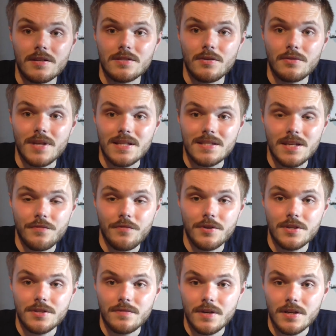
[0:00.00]
Alright, so that's it
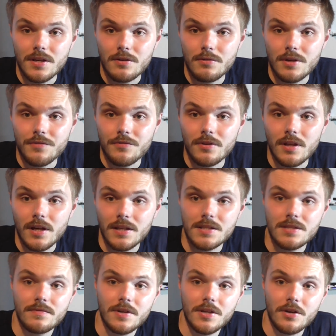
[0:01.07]
for this video. If you like
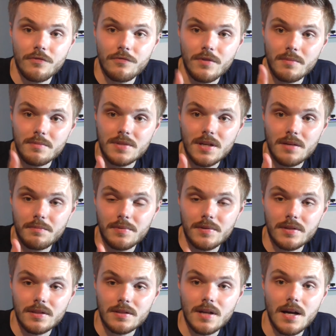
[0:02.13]
this video, thumbs up,
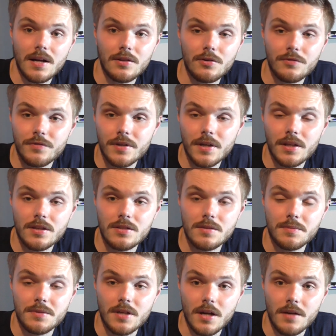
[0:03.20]
and don't forget to
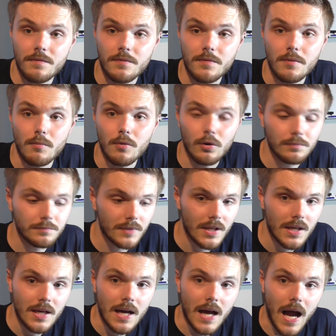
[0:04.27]
subscribe for more.
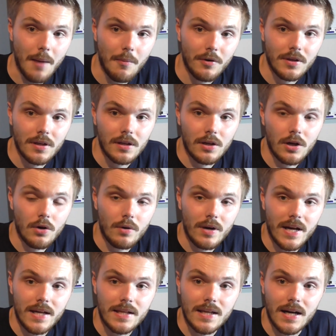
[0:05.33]
I'm gonna go
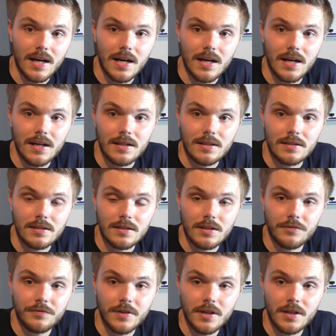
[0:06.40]
ahead and
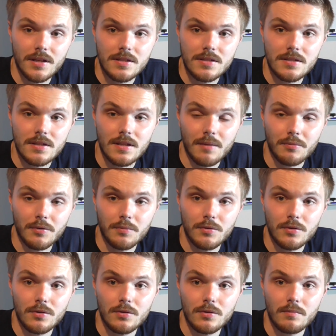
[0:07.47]
configure this
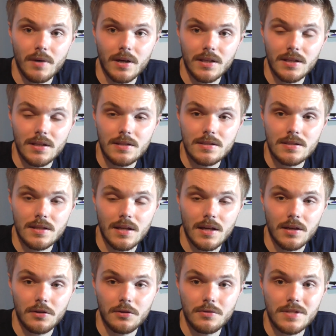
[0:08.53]
laptop to my needs, and
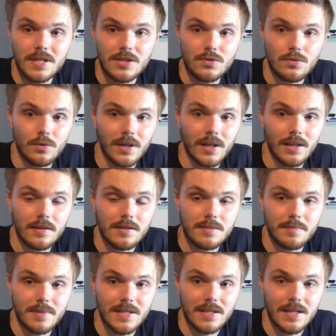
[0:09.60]
that includes installing
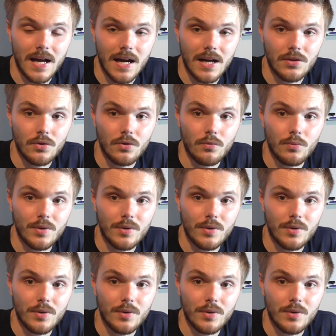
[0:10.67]
Linux Mint and